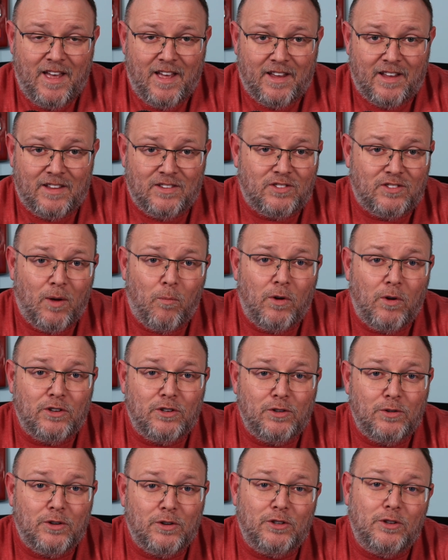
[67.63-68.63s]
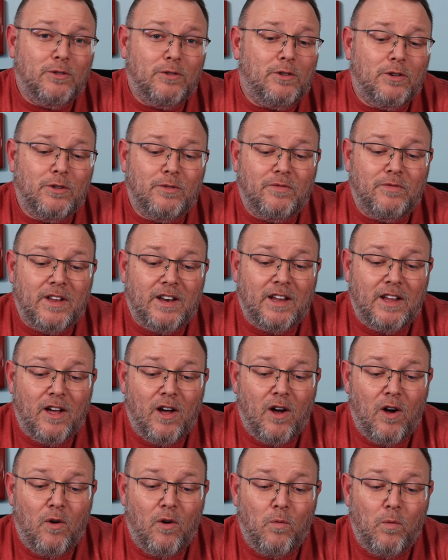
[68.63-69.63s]
Can someone do a YouTube
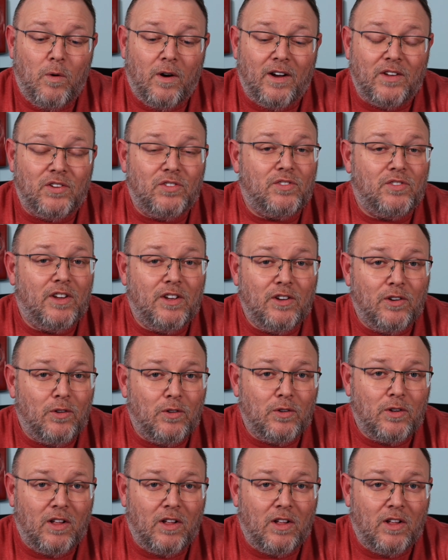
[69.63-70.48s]
video where a single